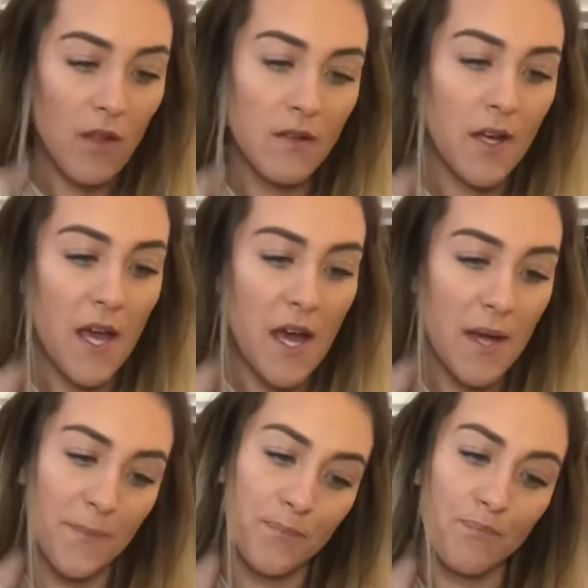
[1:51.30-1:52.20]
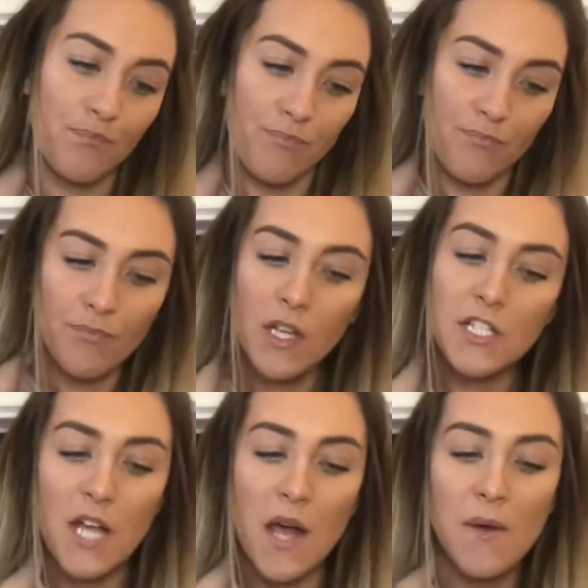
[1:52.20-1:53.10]
it.
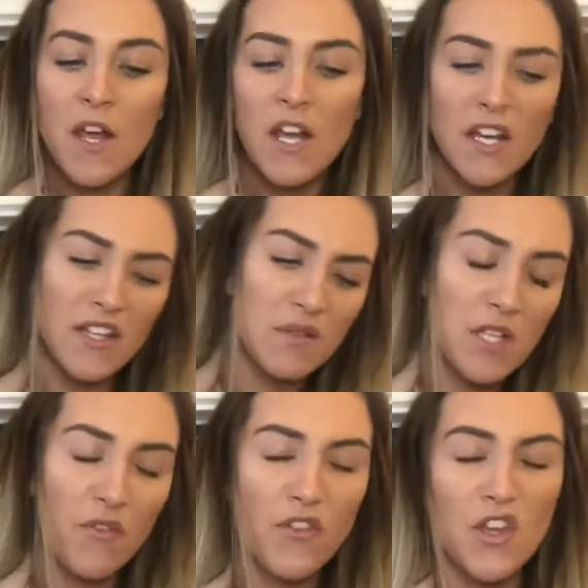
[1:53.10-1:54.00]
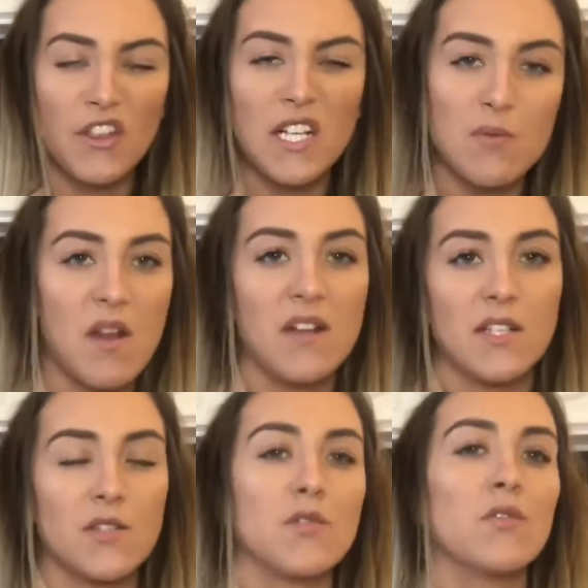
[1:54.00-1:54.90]
So there was a few things when I was
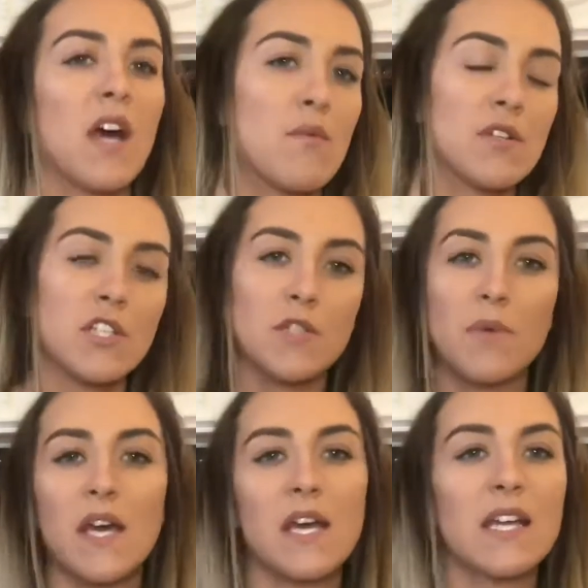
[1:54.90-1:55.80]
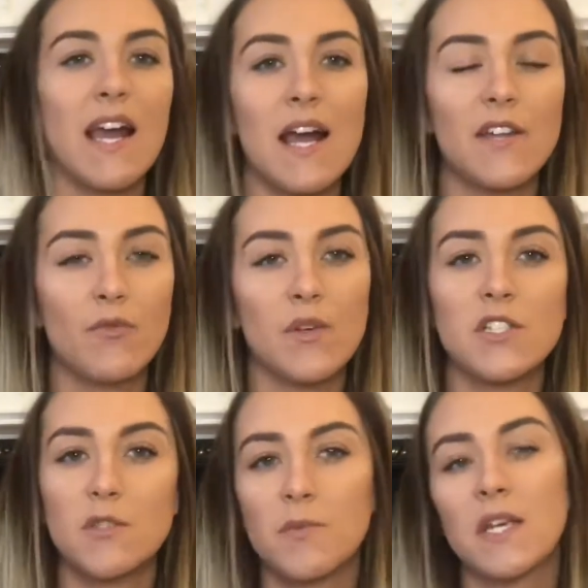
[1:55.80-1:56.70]
at school that I wanted to be. Kind of
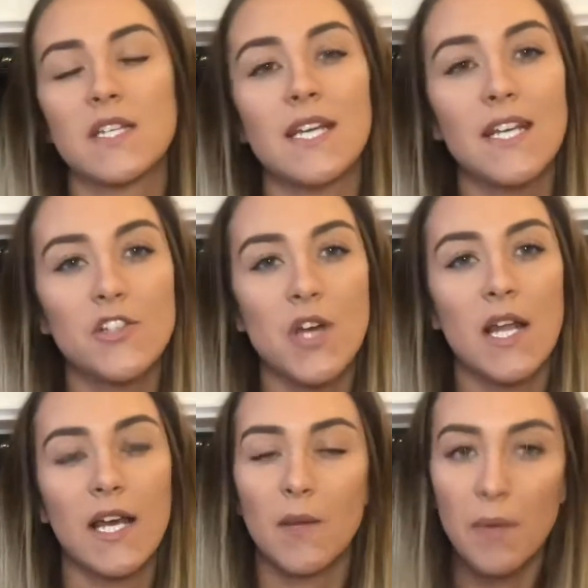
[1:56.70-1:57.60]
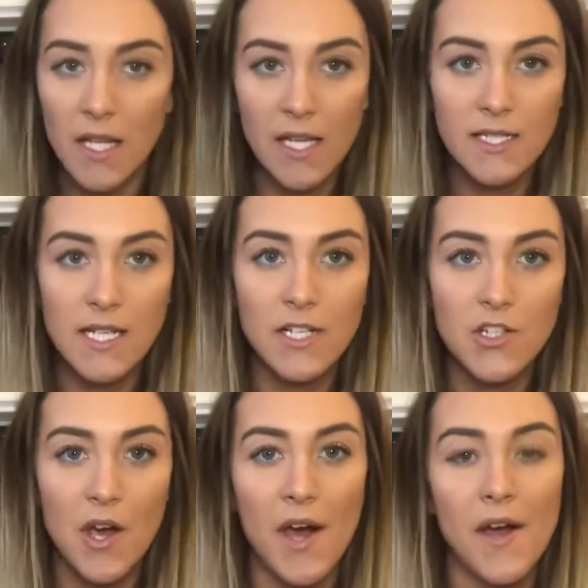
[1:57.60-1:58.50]
wanted to be a teacher, like a PE
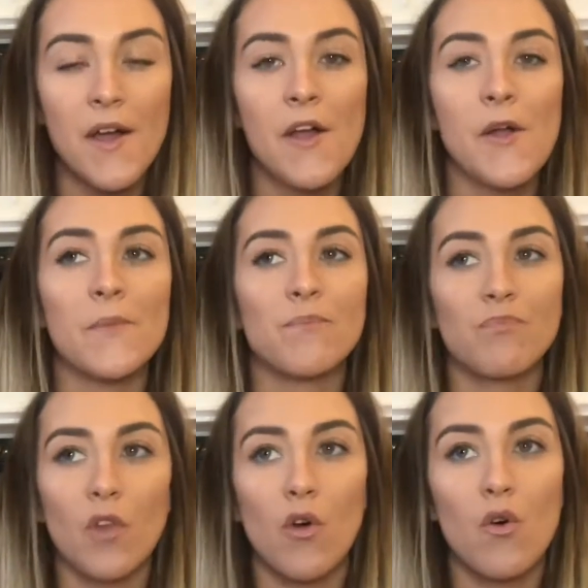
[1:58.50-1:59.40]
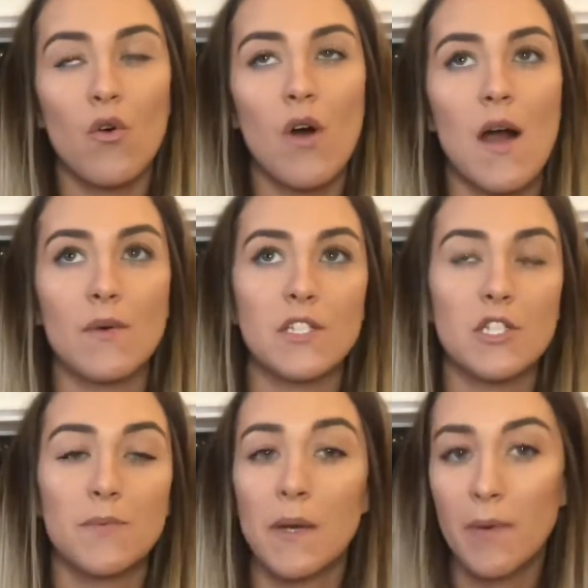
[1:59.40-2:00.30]
teacher, or I wanted
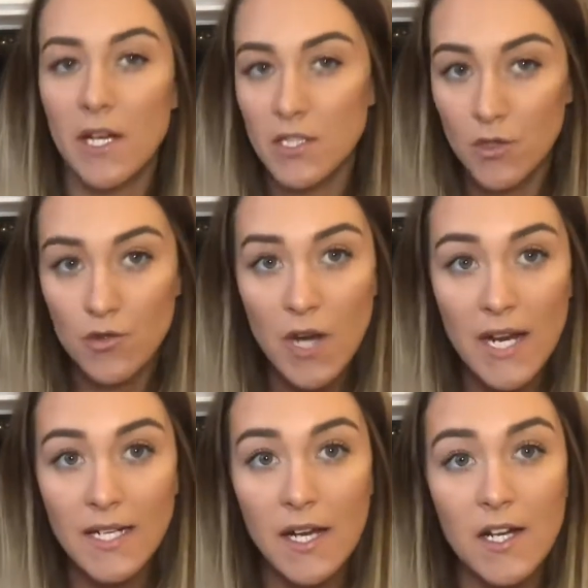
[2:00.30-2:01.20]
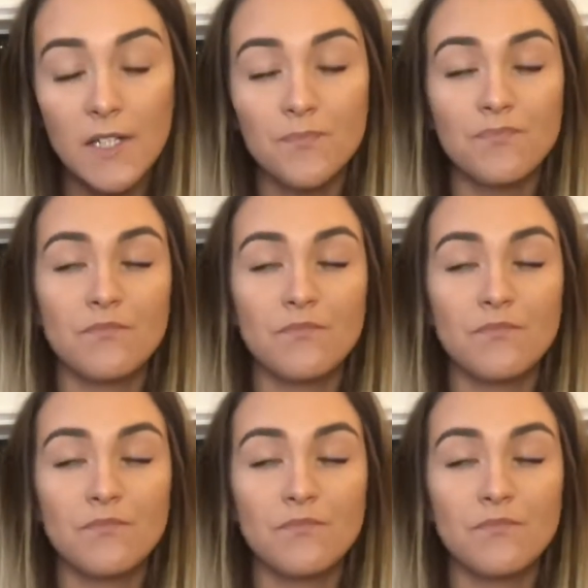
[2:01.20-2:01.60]
to be a personal trainer,